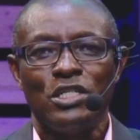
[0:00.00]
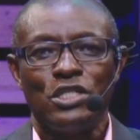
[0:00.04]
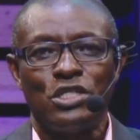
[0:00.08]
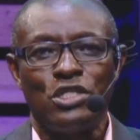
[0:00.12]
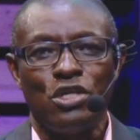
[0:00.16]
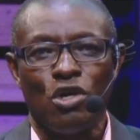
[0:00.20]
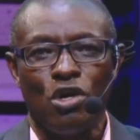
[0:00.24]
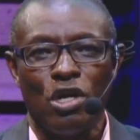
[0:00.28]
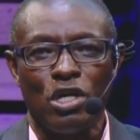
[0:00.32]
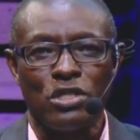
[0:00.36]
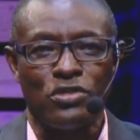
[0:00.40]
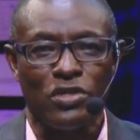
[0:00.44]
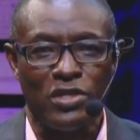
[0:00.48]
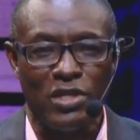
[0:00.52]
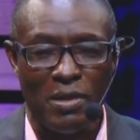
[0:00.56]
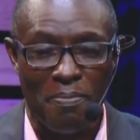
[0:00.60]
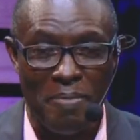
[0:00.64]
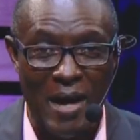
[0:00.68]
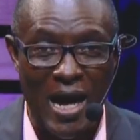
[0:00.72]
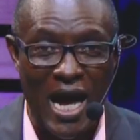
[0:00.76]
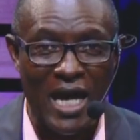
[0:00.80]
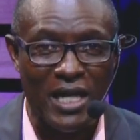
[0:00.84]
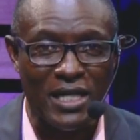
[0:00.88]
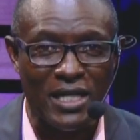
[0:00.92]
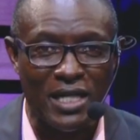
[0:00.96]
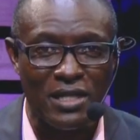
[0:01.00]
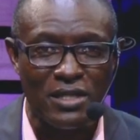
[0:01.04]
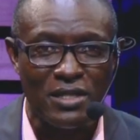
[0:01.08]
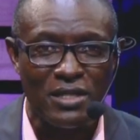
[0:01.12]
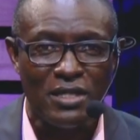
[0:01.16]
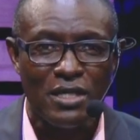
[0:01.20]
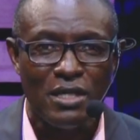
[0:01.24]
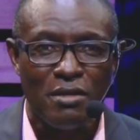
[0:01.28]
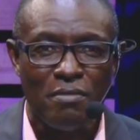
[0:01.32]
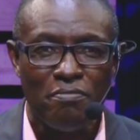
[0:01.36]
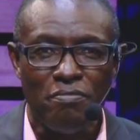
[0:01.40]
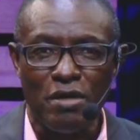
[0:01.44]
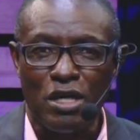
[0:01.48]
to go to the bank
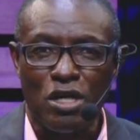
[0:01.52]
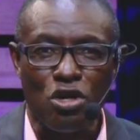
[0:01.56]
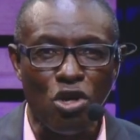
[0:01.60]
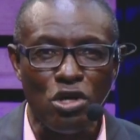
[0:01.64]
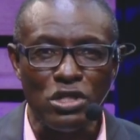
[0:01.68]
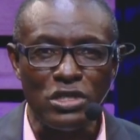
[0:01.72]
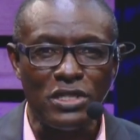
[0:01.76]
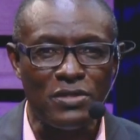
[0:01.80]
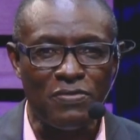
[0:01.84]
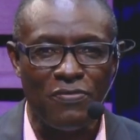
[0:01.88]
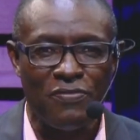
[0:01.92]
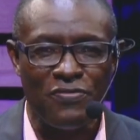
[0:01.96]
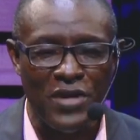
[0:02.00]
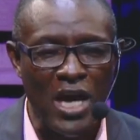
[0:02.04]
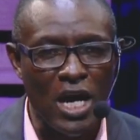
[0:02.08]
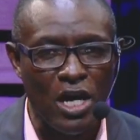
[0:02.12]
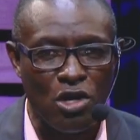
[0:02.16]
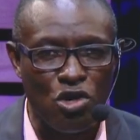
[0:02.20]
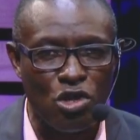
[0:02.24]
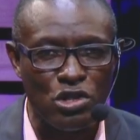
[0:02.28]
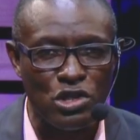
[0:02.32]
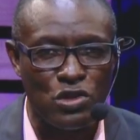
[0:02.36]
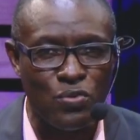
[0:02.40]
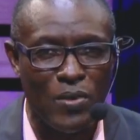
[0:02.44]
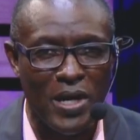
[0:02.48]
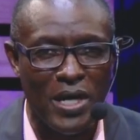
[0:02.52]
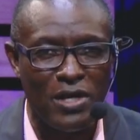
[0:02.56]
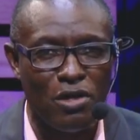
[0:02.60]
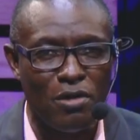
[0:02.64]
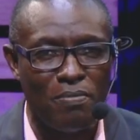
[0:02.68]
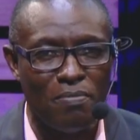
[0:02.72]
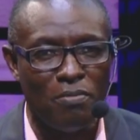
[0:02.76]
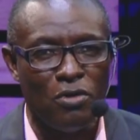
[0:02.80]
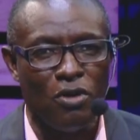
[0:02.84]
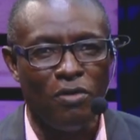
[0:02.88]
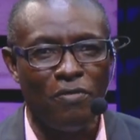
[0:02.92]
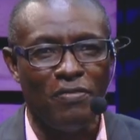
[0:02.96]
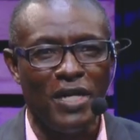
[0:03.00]
because vehicles were
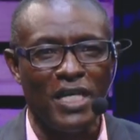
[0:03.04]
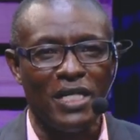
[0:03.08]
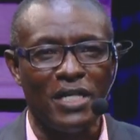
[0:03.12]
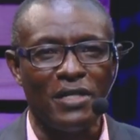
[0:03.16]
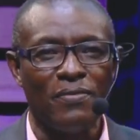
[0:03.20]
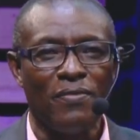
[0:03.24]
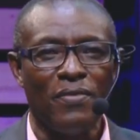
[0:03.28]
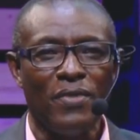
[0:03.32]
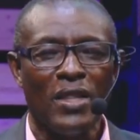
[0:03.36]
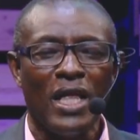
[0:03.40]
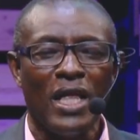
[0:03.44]
not moving.